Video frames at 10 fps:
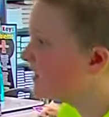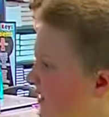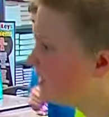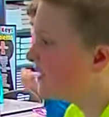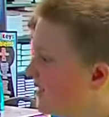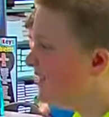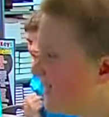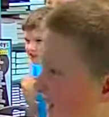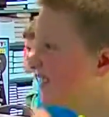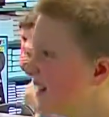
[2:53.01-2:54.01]
take
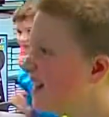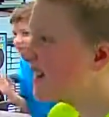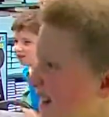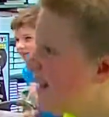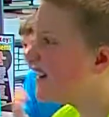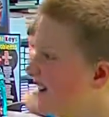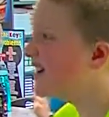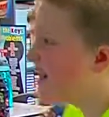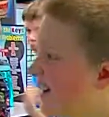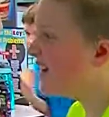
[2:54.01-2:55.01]
breaks to get students out of
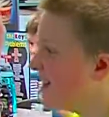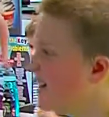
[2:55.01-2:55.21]
their seats